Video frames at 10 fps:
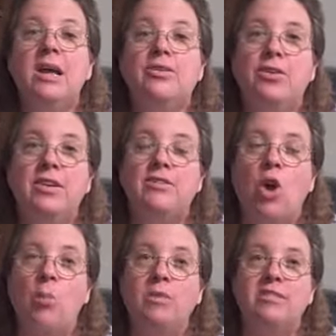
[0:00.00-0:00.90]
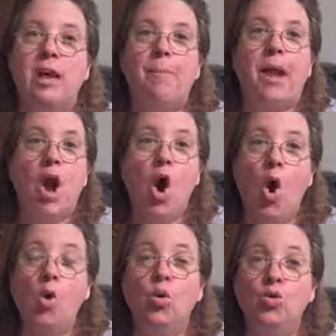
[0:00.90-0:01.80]
So this opens up a
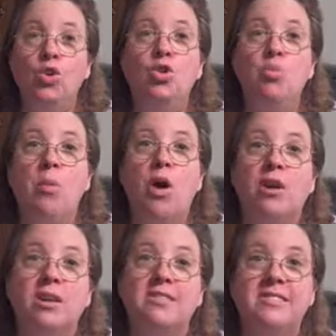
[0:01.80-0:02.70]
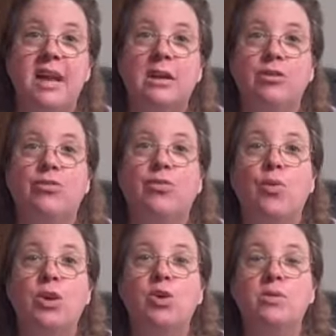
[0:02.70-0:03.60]
whole new market of sellers
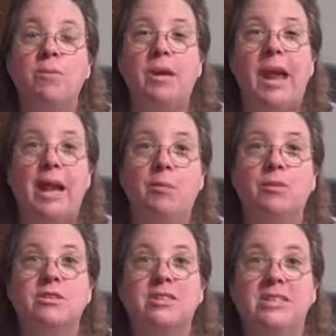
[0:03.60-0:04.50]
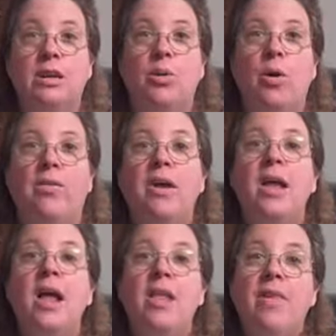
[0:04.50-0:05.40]
for you to be able to deal with
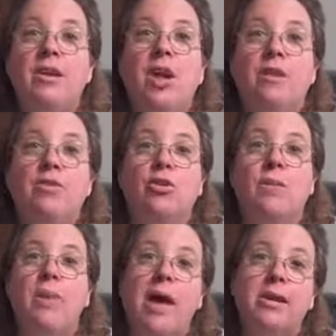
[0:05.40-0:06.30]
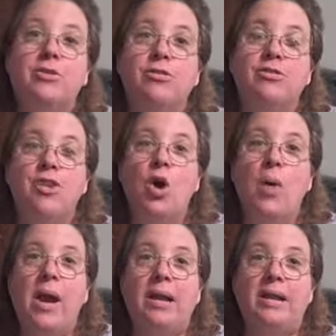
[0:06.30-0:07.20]
that none of your competitors
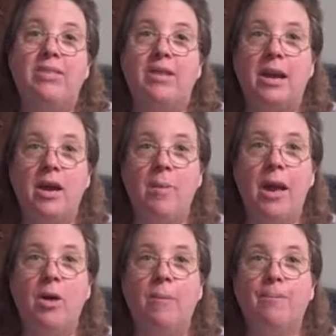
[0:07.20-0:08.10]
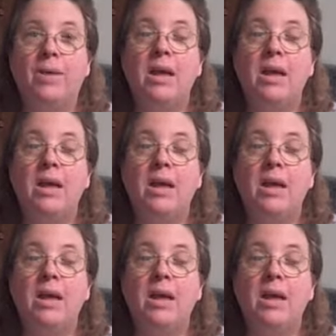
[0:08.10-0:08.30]
know anything about.